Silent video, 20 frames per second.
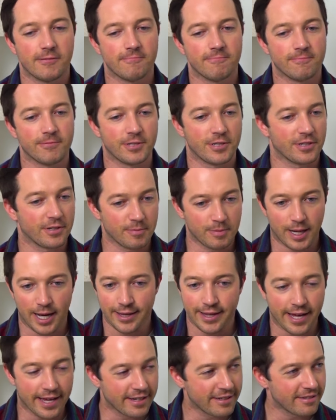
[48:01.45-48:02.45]
which you can buy
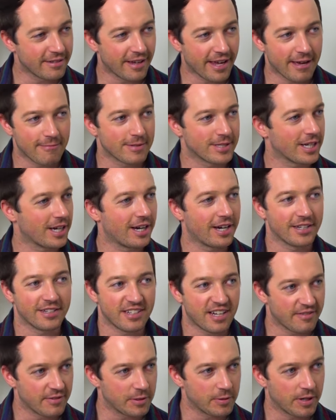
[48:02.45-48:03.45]
that Amazon
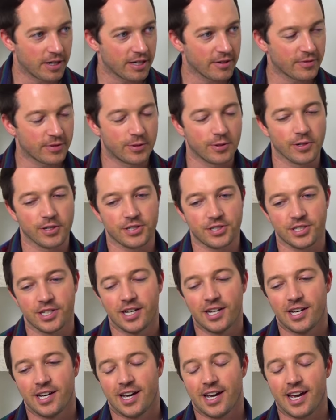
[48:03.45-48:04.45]
everywhere, of course.
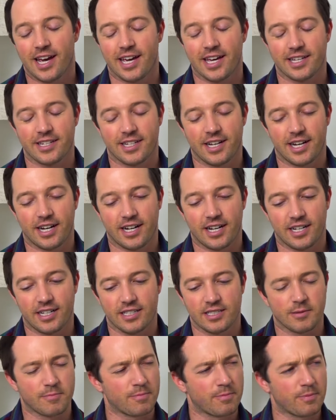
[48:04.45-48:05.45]
And
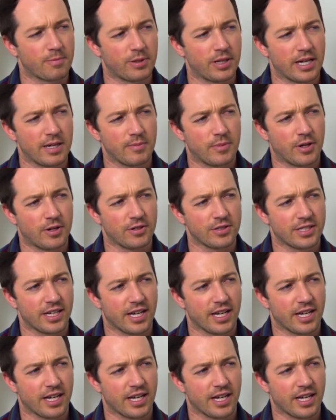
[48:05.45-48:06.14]
is it Playing Ball? Is